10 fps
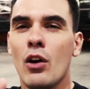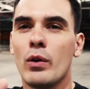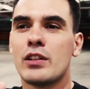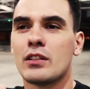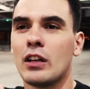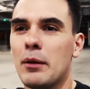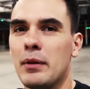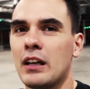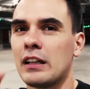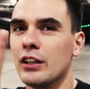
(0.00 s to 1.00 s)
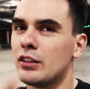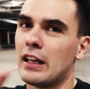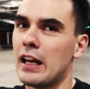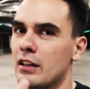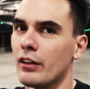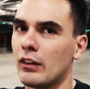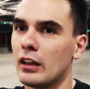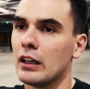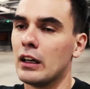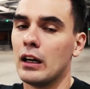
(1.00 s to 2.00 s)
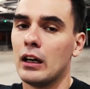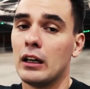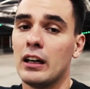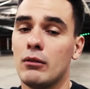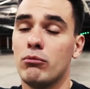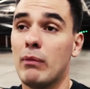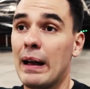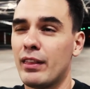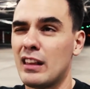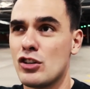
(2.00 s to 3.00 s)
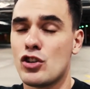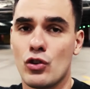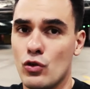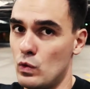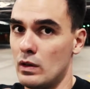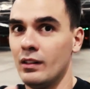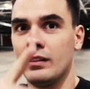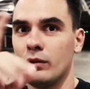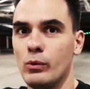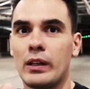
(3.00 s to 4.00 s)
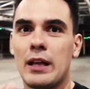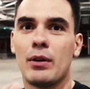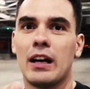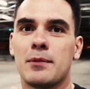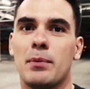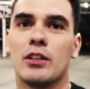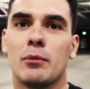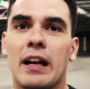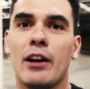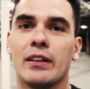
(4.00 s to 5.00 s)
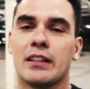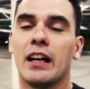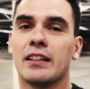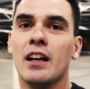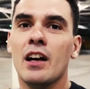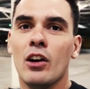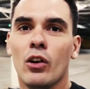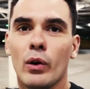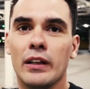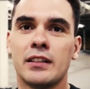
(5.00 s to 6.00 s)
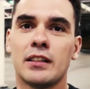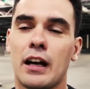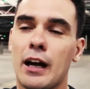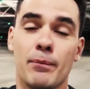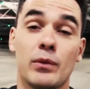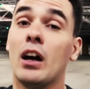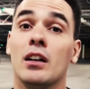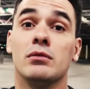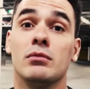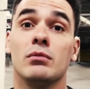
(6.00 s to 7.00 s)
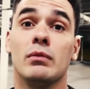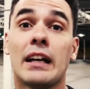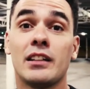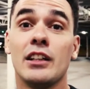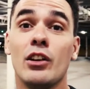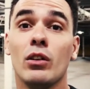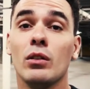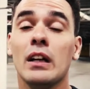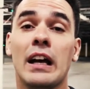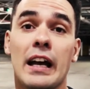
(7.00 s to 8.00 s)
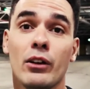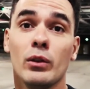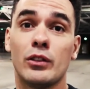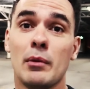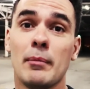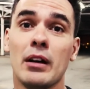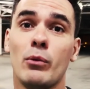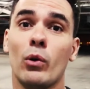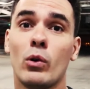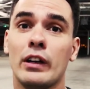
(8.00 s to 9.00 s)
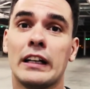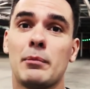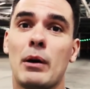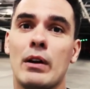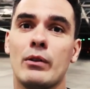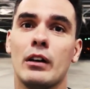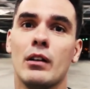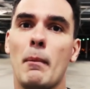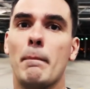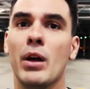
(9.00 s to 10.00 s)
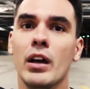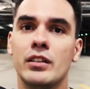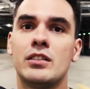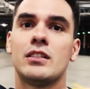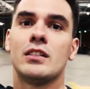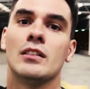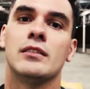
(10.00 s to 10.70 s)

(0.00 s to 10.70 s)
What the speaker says: which is gonna be close to the end of the month in June. We'll keep you guys posted. But anyways, guys, always, yeah, like seeing you all. And always remember, we're all connected by one road. Peace.